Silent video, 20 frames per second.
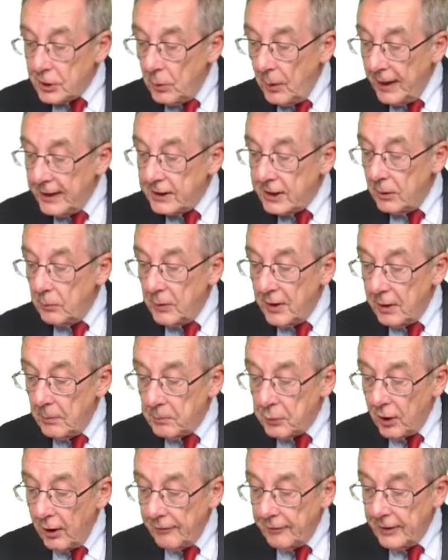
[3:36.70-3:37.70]
To end up with
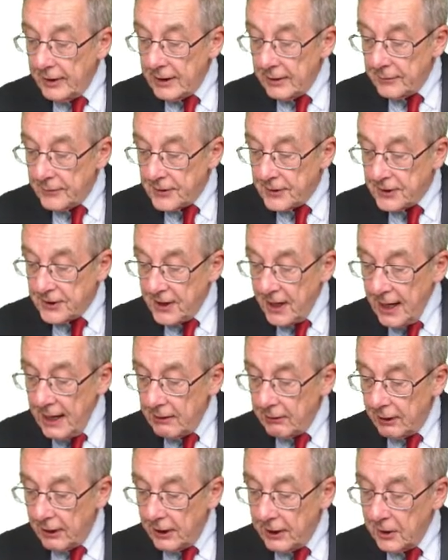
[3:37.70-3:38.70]
a profit of
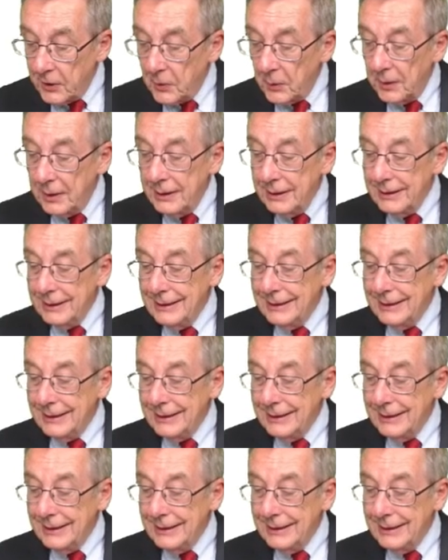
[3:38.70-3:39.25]
zero,